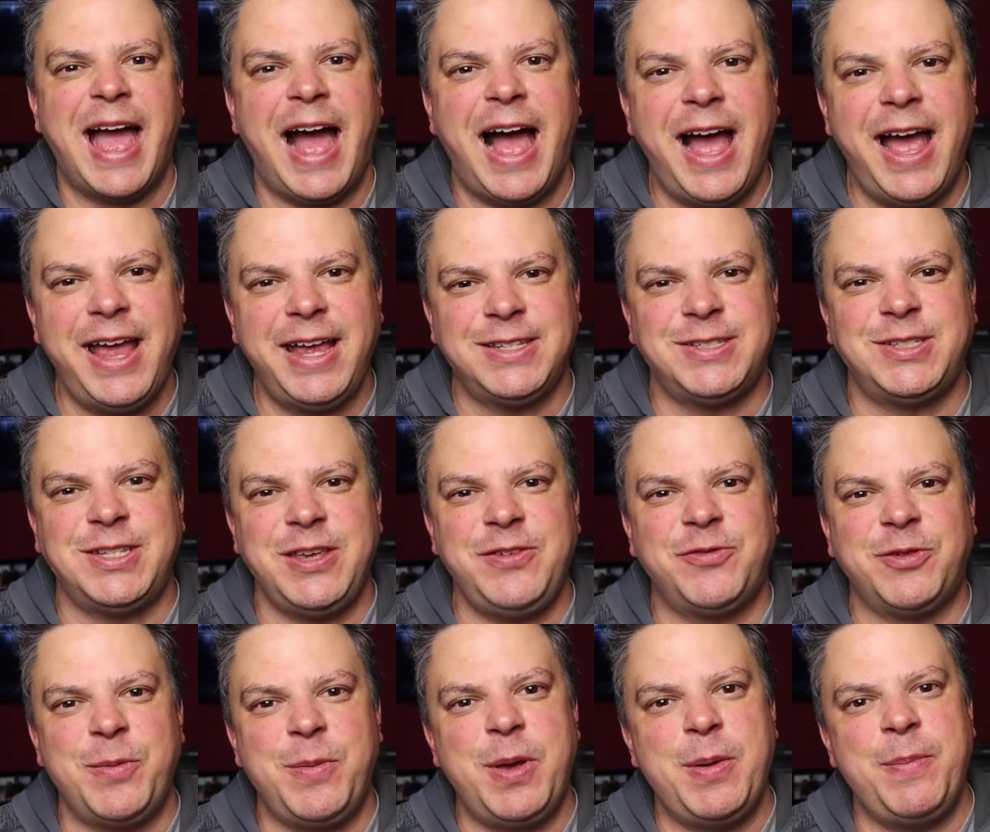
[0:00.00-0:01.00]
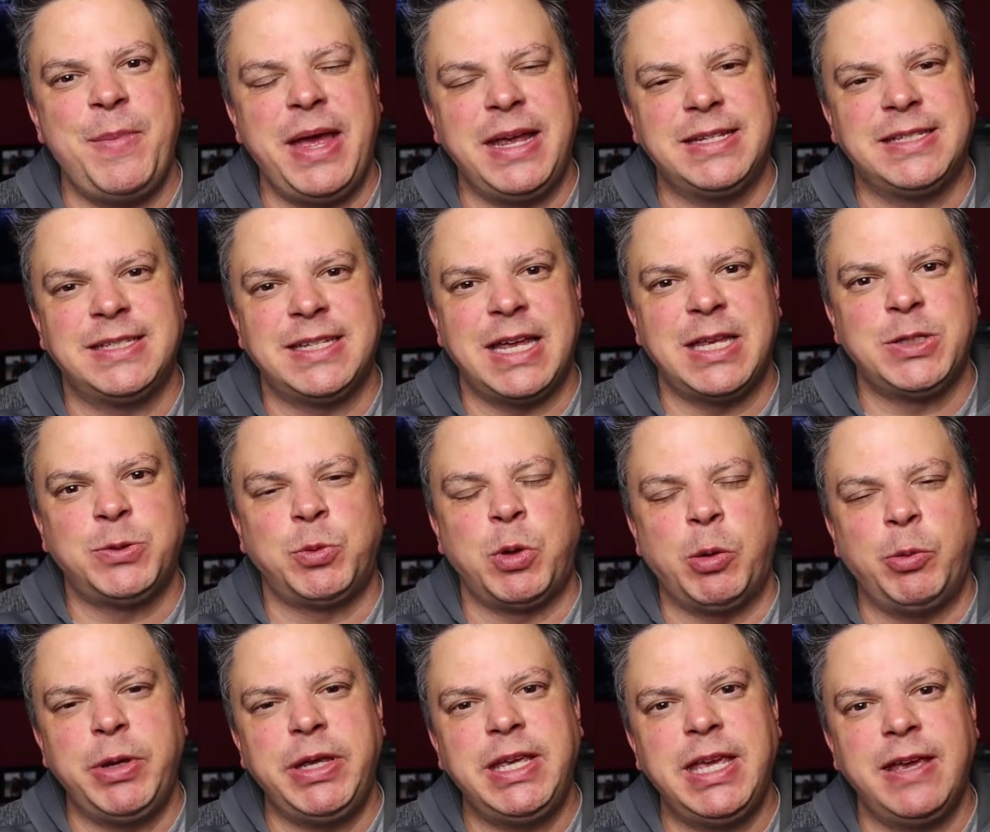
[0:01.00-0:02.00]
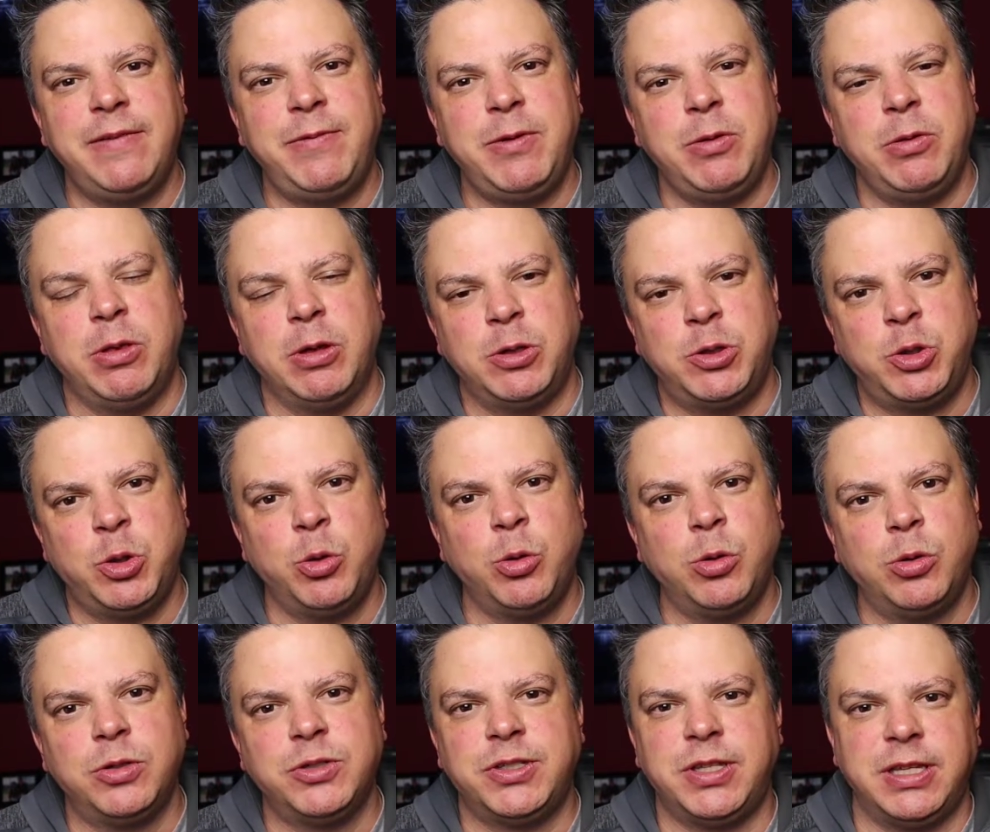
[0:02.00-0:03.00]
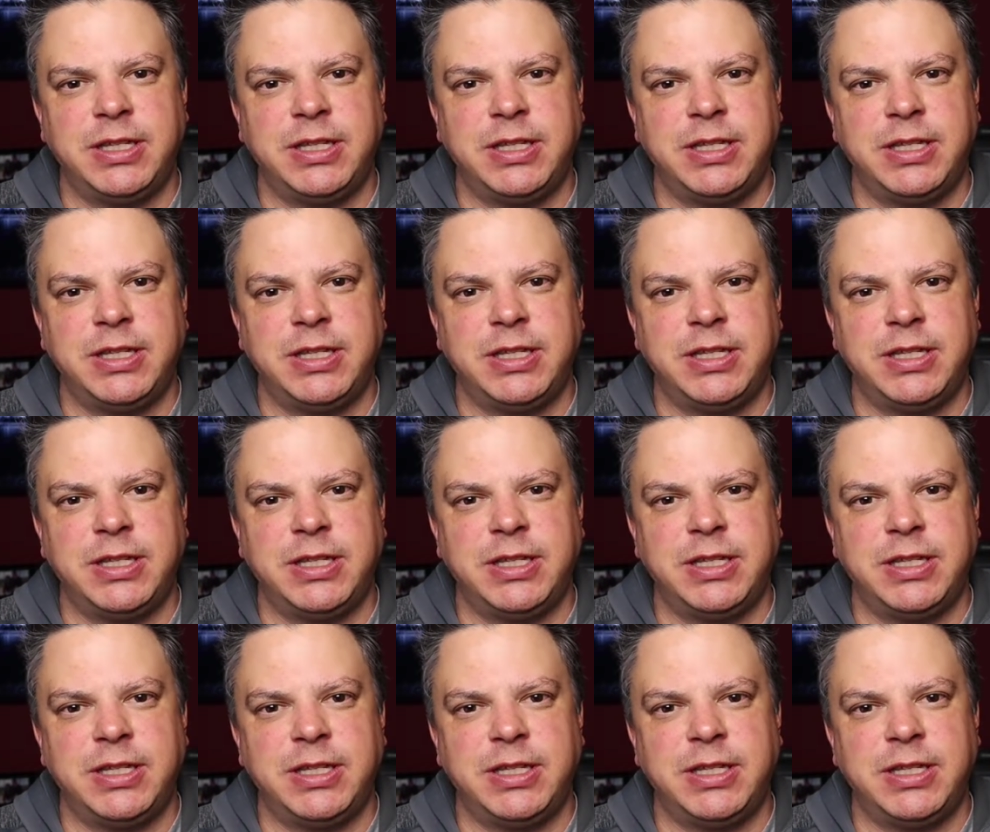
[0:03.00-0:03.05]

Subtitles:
Hi, it's Steve from It Makes Sense, where we give you the tools,